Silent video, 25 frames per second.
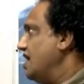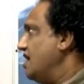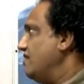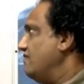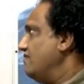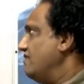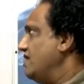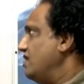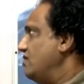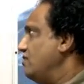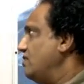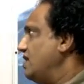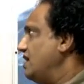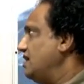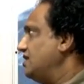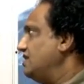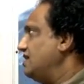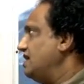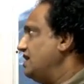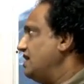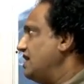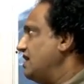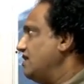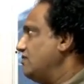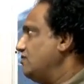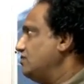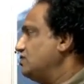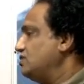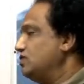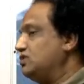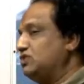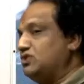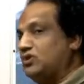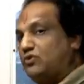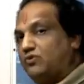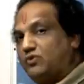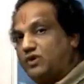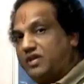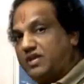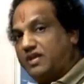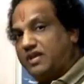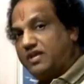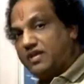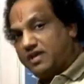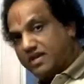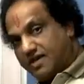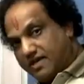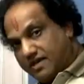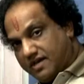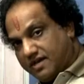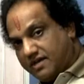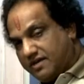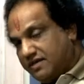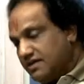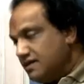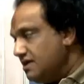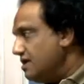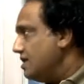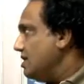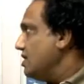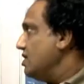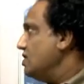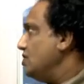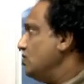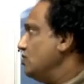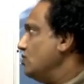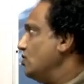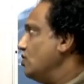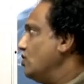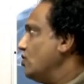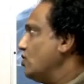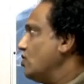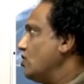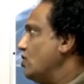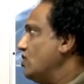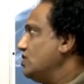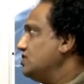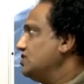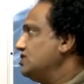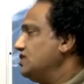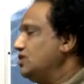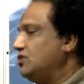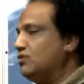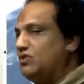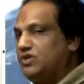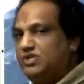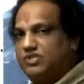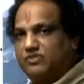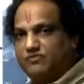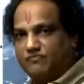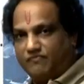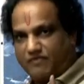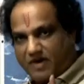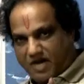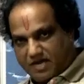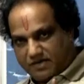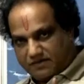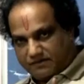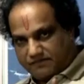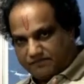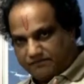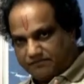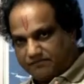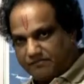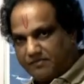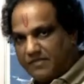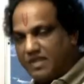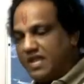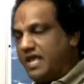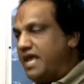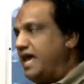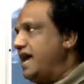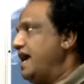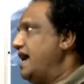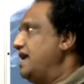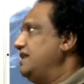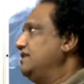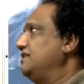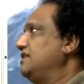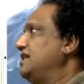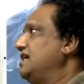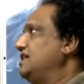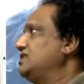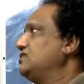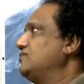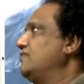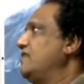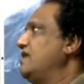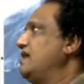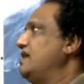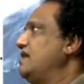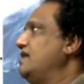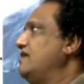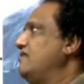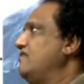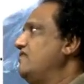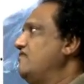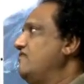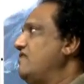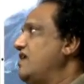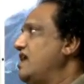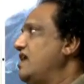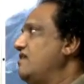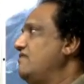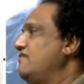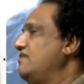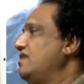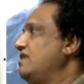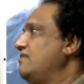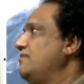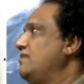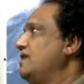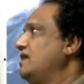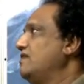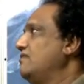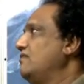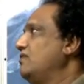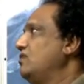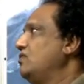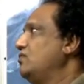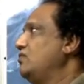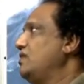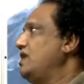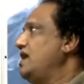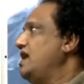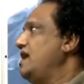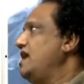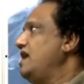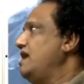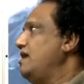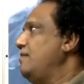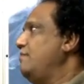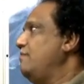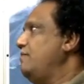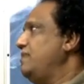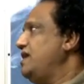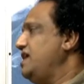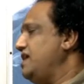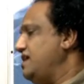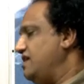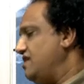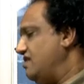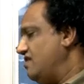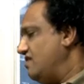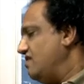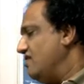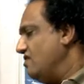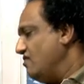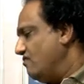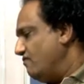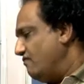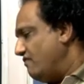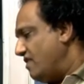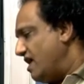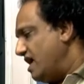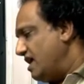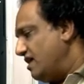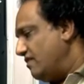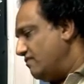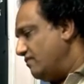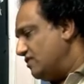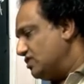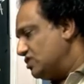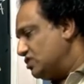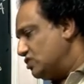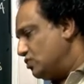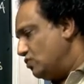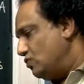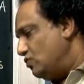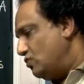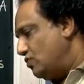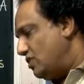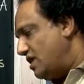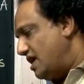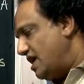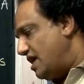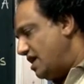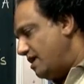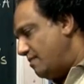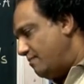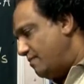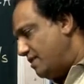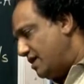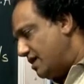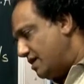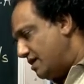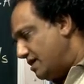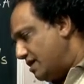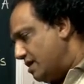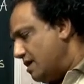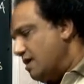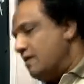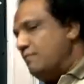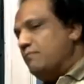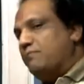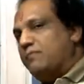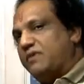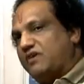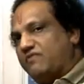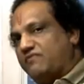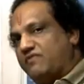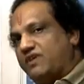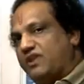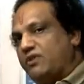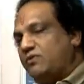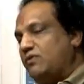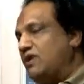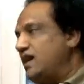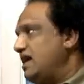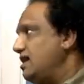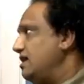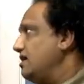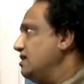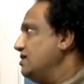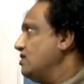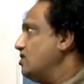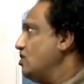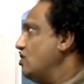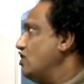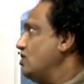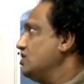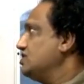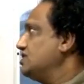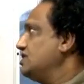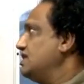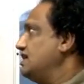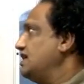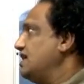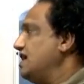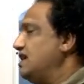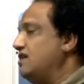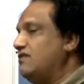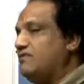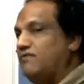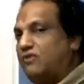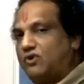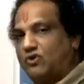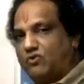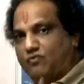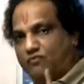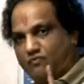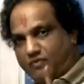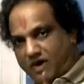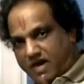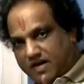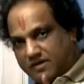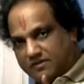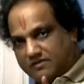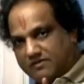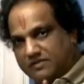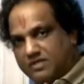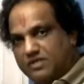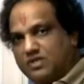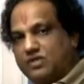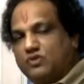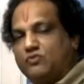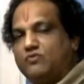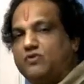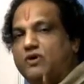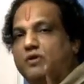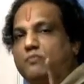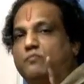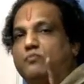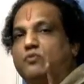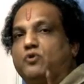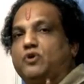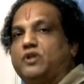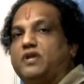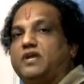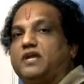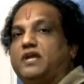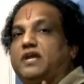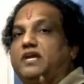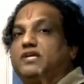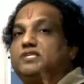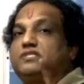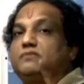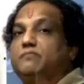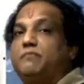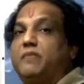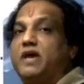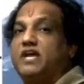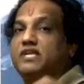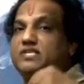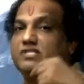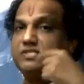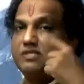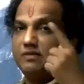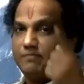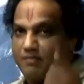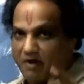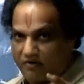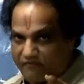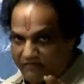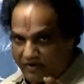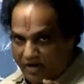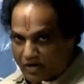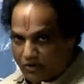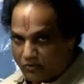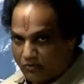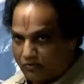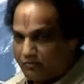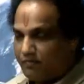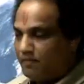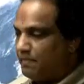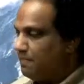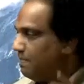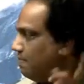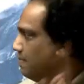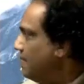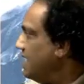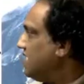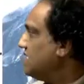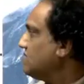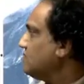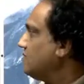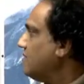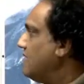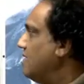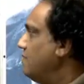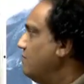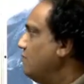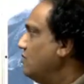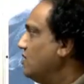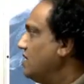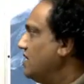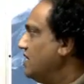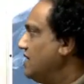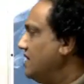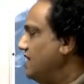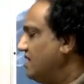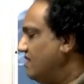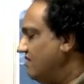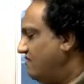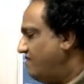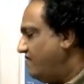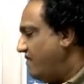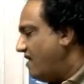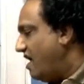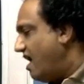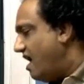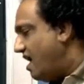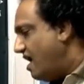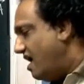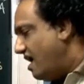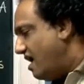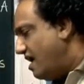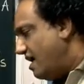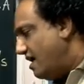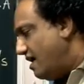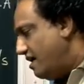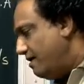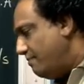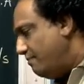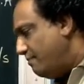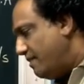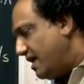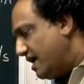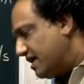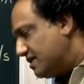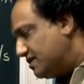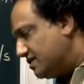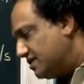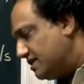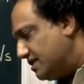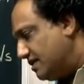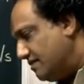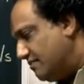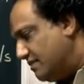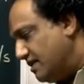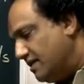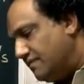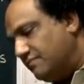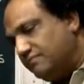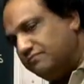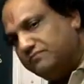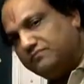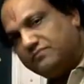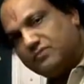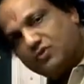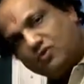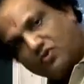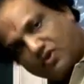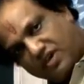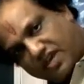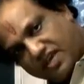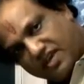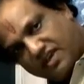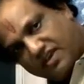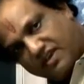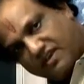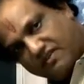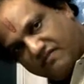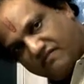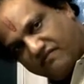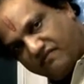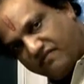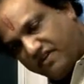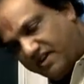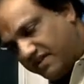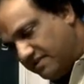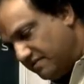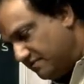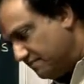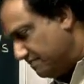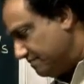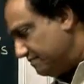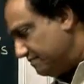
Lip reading: and when you write theta equals to 0 degree here, you know cos 0 is 1, and that's why phi will be equal to AB. Phi equals to AB. But when you write cos theta equal to 1, you are putting its maximum value. That's why I am putting here phi maximum. Okay, fine.